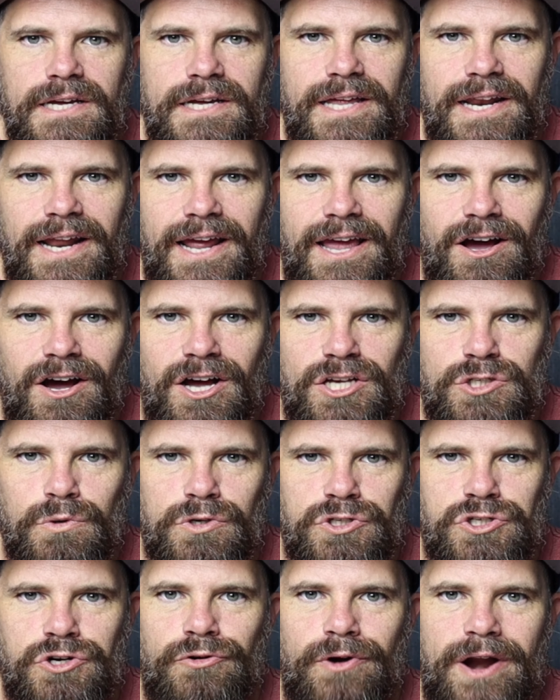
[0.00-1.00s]
G'day guys,
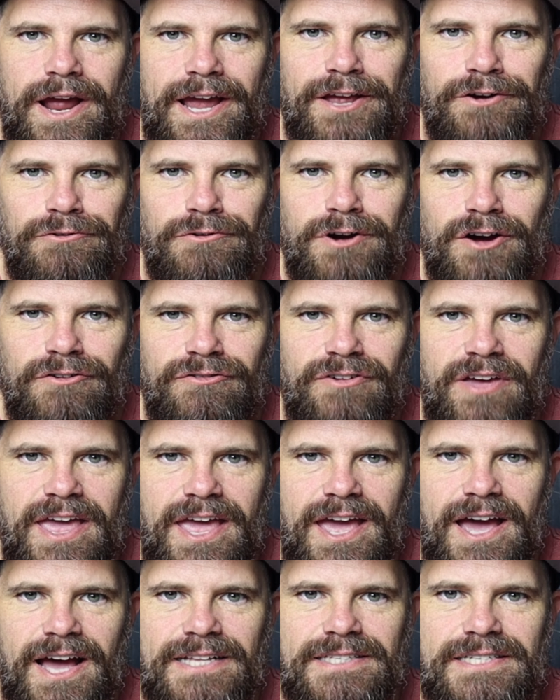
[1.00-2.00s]
what's cracking? Ralph
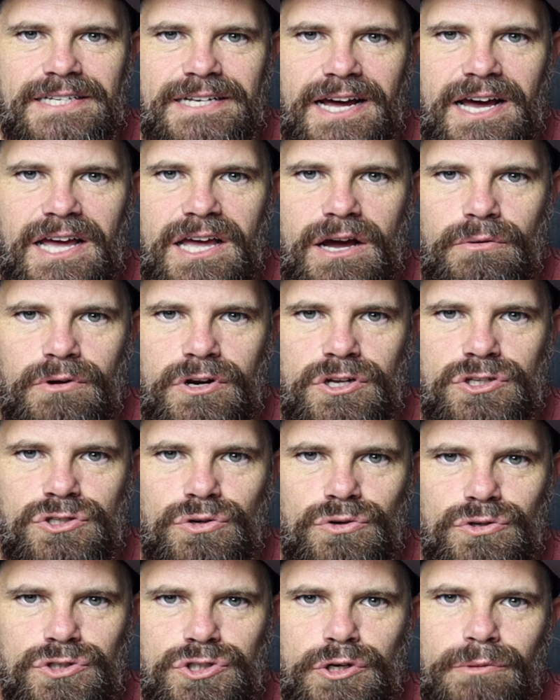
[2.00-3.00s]
here, and today I want to
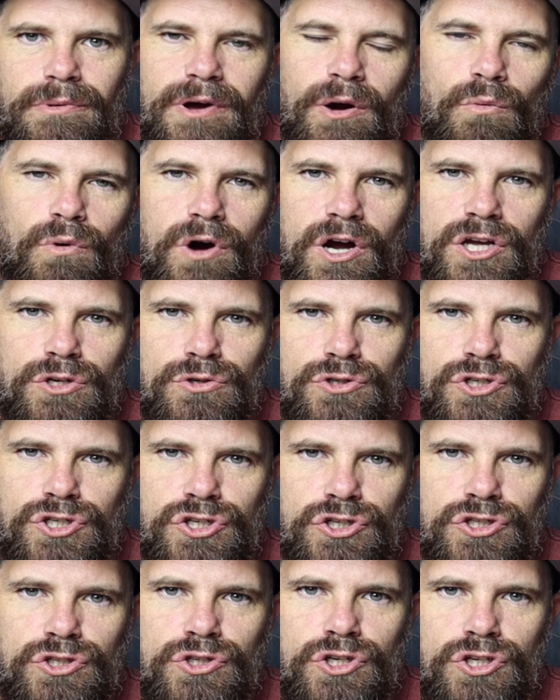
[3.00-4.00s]
talk to you about why you
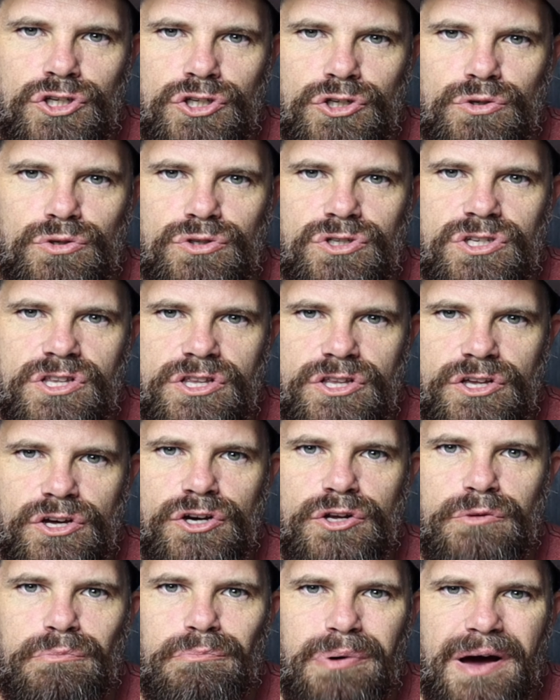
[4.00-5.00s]
shouldn't use
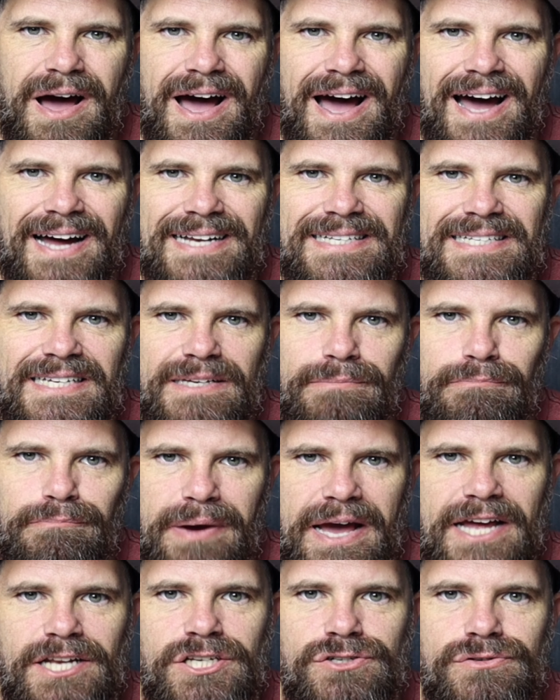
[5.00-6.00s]
third-party
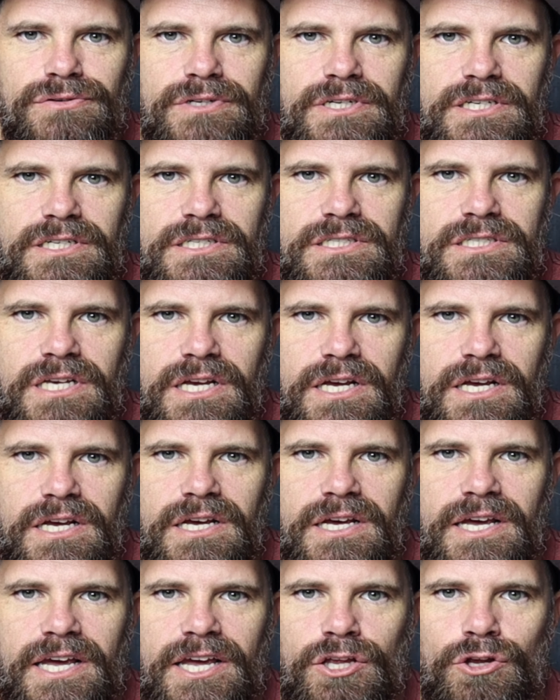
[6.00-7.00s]
batteries
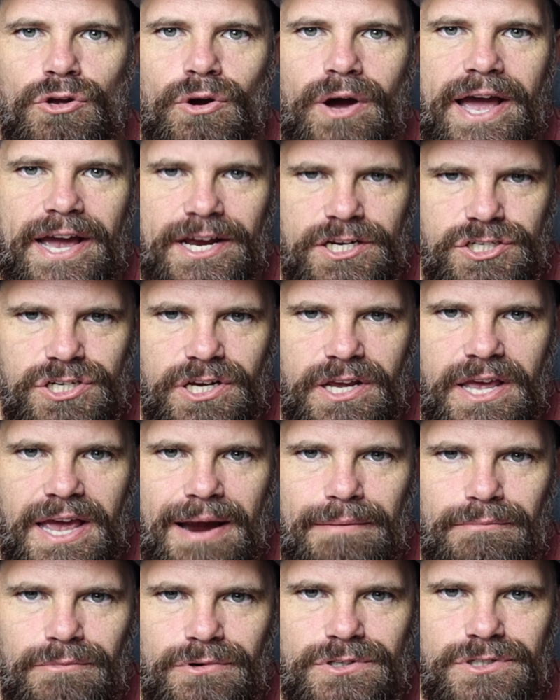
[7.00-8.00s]
in your action
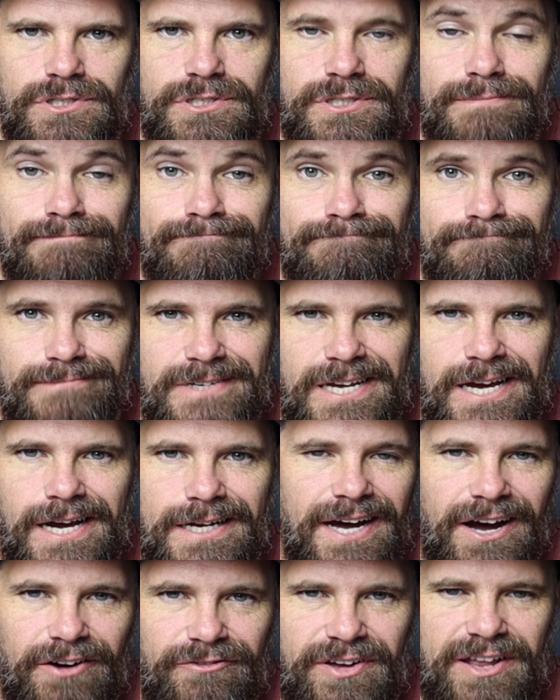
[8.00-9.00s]
cameras. Yeah,
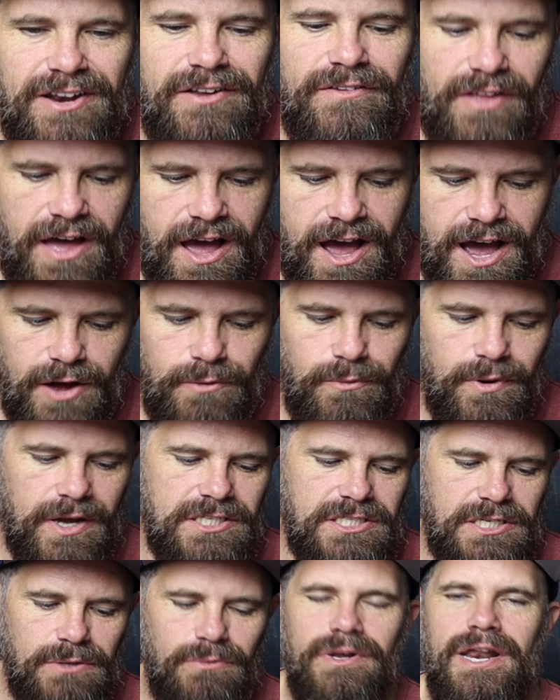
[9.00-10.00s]
I found out the hard way.
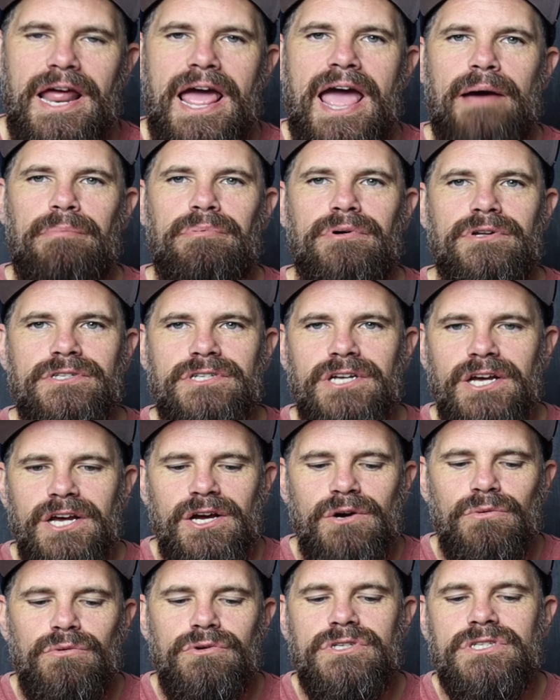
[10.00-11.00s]
See, what happened
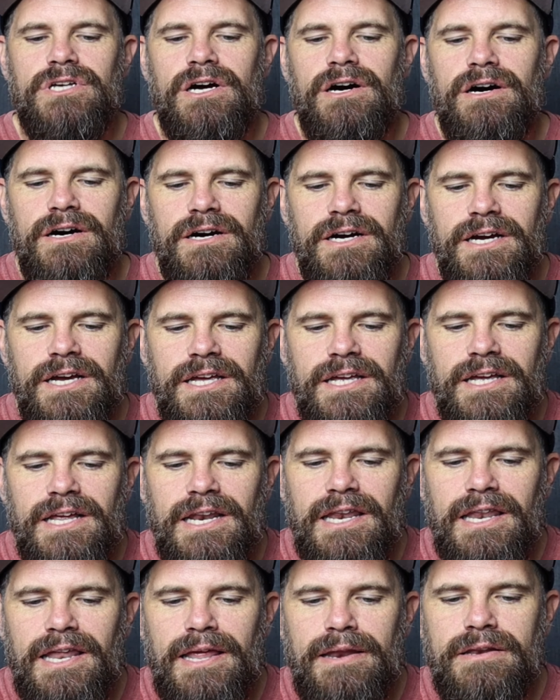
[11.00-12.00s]
was I
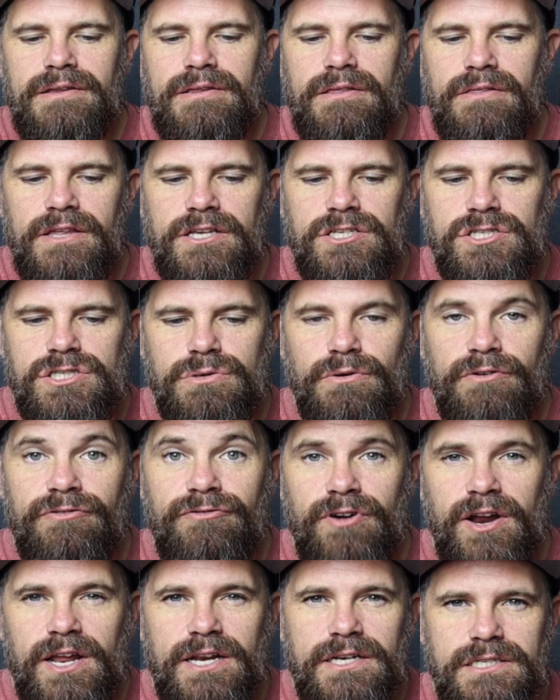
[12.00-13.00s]
lent this to a
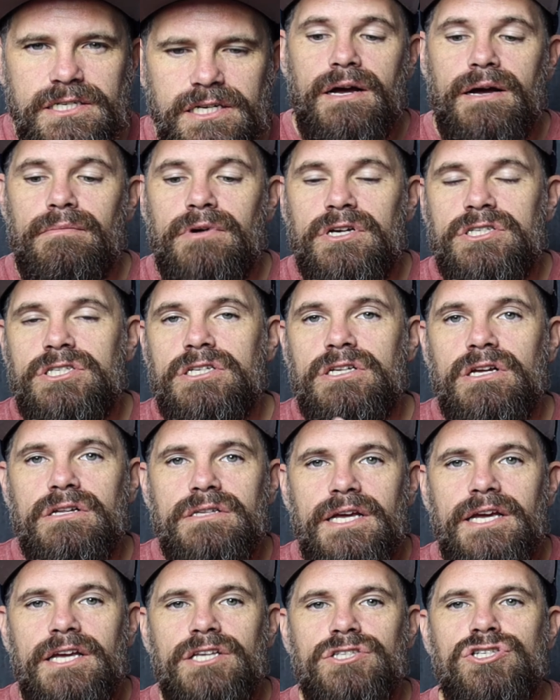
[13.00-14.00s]
friend. I said, don't
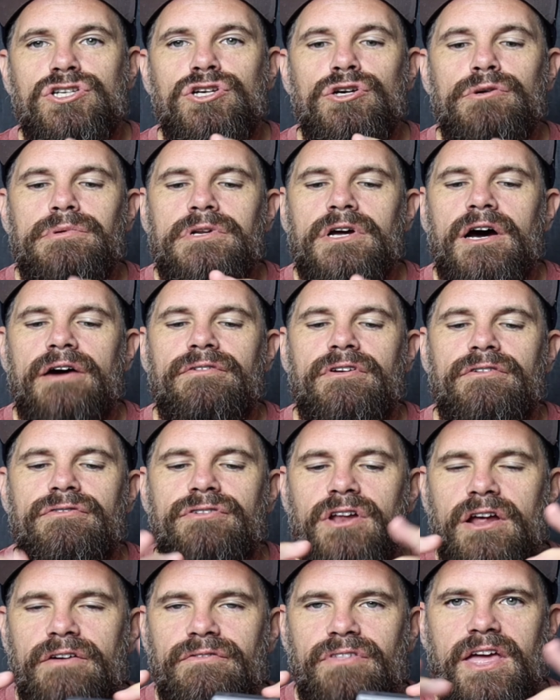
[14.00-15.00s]
take it scuba diving if
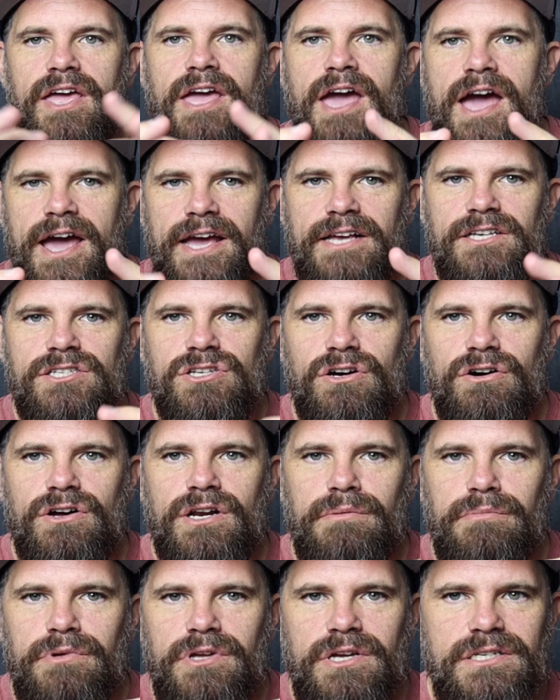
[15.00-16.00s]
you don't have the case on
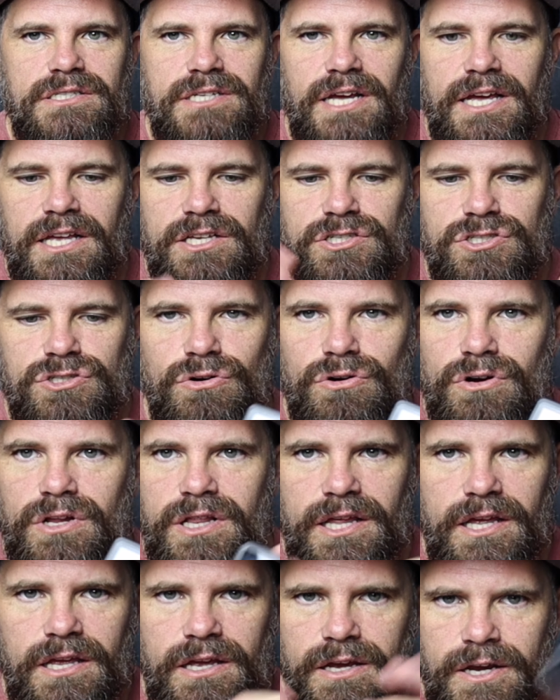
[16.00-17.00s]
it, but you can take it
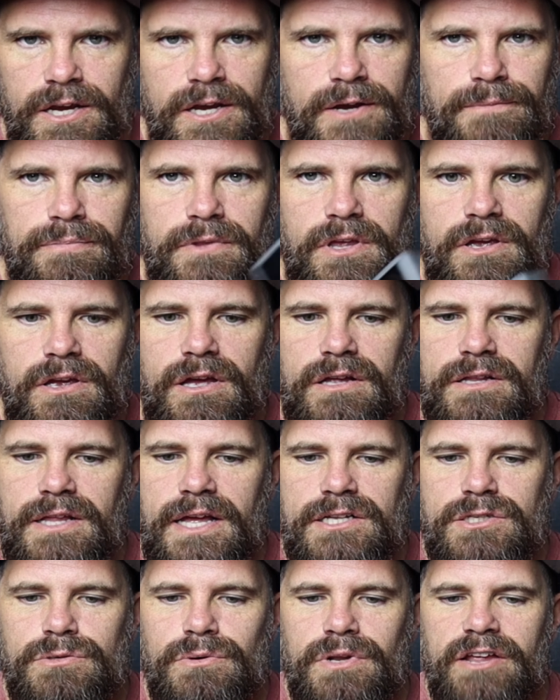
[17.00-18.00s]
snorkeling. You can go
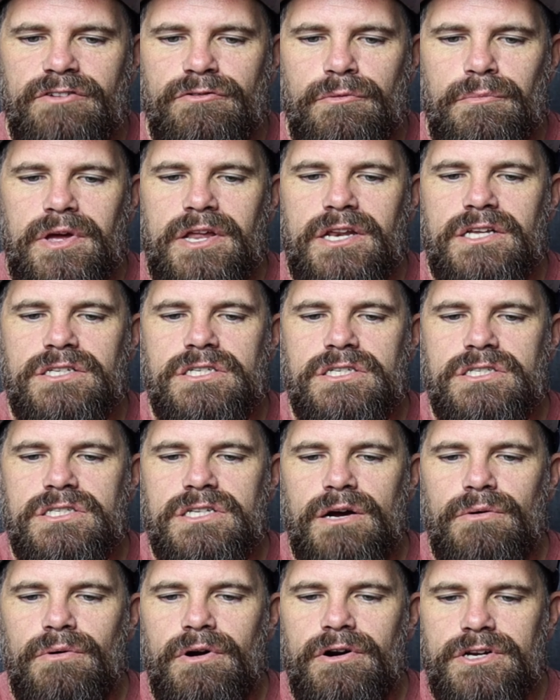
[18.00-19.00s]
down to 11 meters, it's
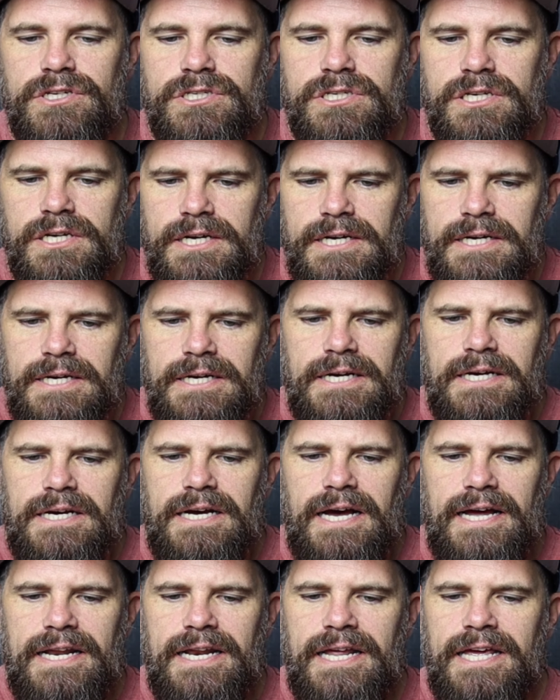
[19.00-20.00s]
no worries.
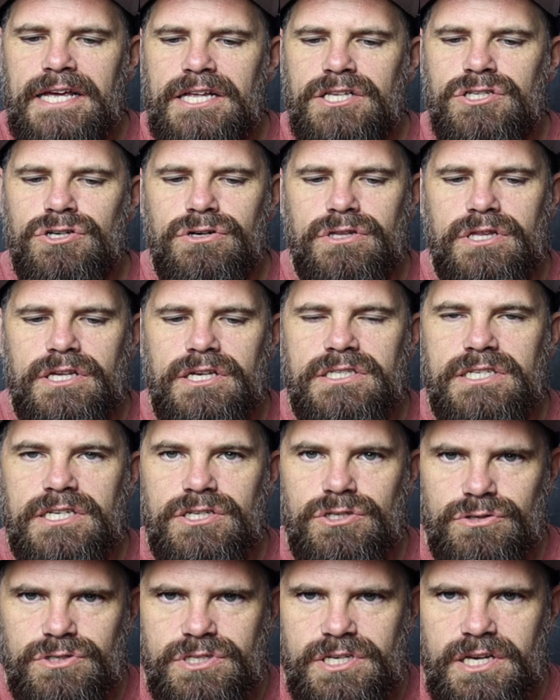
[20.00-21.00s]
And he took this,
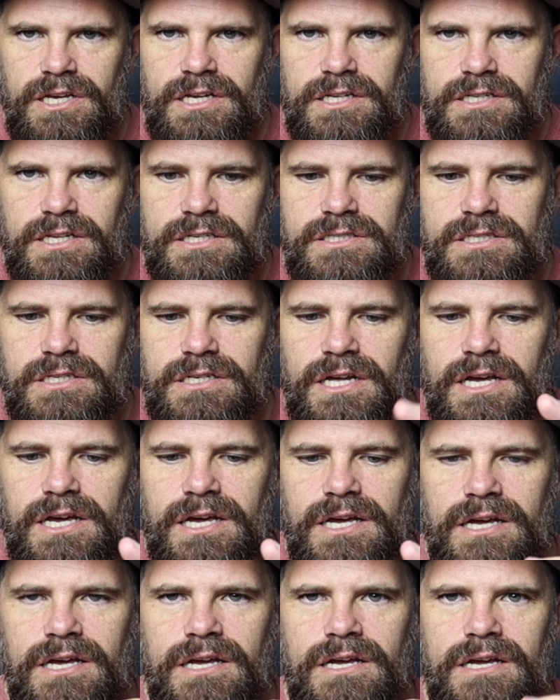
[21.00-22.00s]
as you'll see, it doesn't
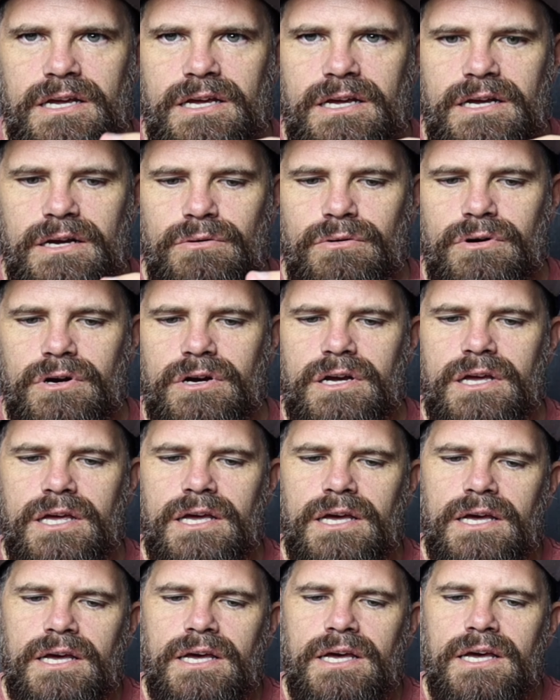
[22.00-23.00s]
work.
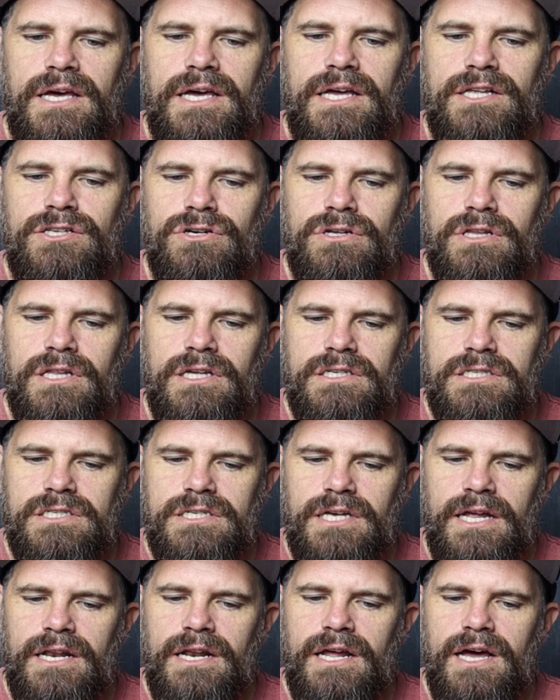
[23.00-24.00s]
He took this
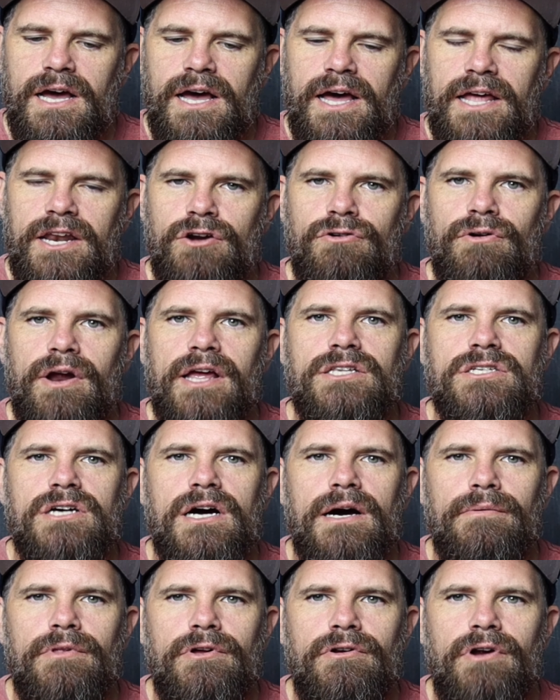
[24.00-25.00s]
and had a great
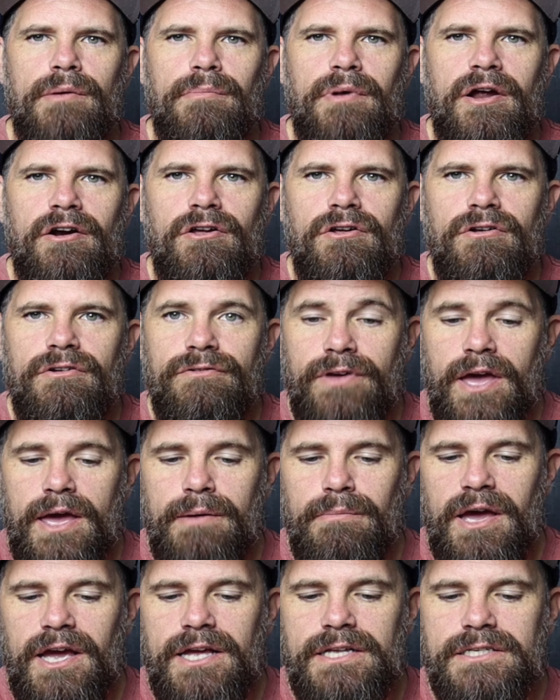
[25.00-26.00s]
time at the Great Barrier Reef.
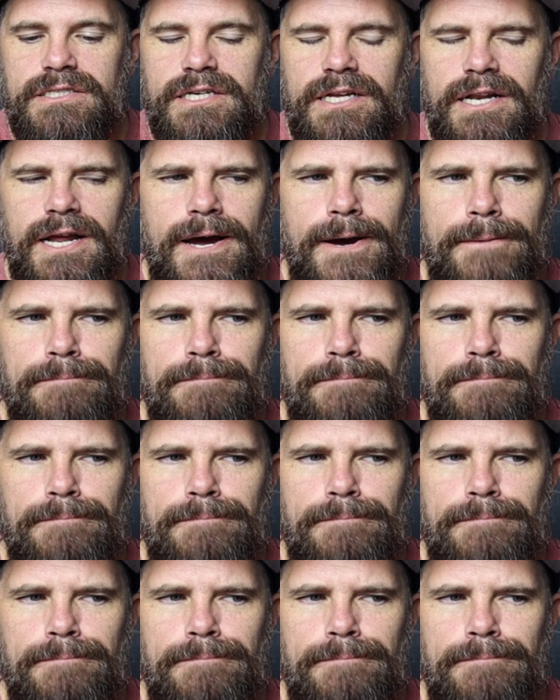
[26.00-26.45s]
Came back and said,